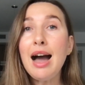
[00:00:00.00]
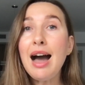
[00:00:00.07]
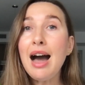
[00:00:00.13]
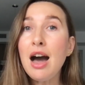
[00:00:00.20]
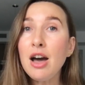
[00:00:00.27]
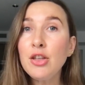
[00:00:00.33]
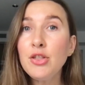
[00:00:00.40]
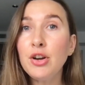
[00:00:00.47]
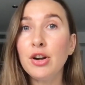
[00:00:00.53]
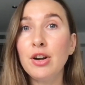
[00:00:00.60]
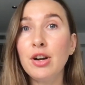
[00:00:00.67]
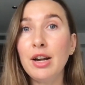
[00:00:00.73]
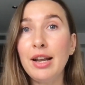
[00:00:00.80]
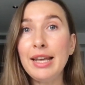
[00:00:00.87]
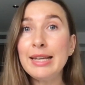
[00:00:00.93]

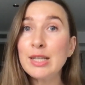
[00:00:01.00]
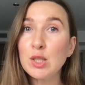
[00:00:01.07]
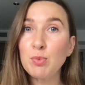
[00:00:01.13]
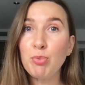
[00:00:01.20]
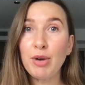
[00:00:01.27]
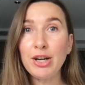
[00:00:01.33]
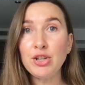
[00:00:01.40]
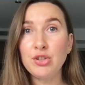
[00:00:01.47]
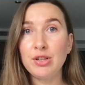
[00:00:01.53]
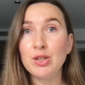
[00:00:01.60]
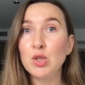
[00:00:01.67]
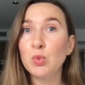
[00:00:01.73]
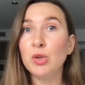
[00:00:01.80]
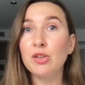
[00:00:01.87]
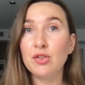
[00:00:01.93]
other
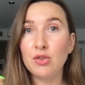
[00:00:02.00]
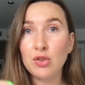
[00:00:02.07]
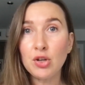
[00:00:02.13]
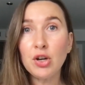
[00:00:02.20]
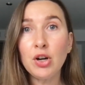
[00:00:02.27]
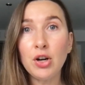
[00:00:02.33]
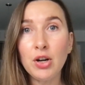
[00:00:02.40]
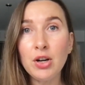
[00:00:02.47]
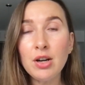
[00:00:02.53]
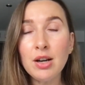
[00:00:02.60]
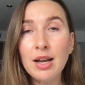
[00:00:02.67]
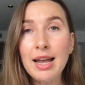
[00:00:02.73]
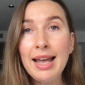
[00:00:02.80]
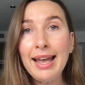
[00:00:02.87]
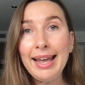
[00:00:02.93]
expressions with turn
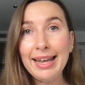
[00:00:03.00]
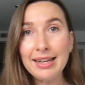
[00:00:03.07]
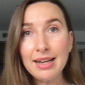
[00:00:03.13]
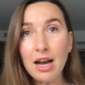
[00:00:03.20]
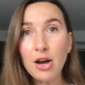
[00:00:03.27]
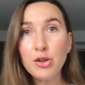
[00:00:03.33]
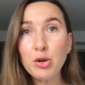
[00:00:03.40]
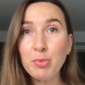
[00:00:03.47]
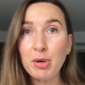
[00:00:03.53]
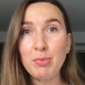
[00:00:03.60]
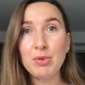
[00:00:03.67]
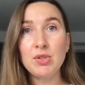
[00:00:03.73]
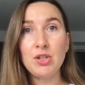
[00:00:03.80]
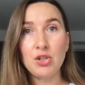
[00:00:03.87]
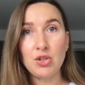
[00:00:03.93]
and other
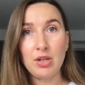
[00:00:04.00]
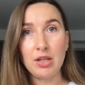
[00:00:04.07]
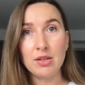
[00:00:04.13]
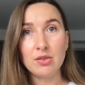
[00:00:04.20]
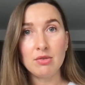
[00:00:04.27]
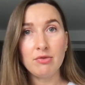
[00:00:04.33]
prepositions.